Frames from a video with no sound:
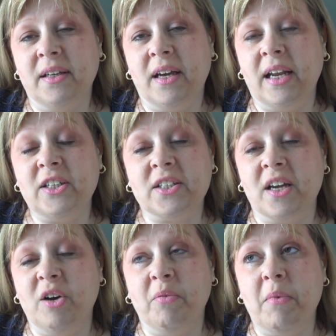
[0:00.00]
And I
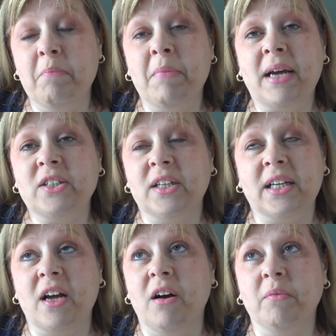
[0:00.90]
just can't imagine, I
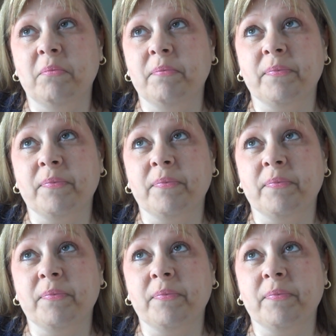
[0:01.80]
can't